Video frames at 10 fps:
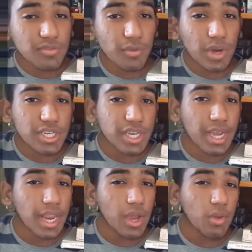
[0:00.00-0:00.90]
much for
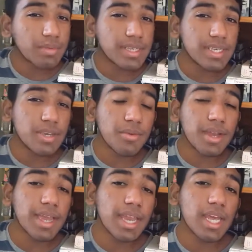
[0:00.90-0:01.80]
watching, and I hope to see
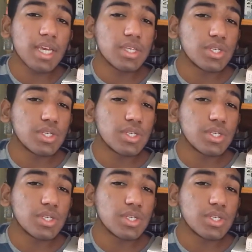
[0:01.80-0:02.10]
you again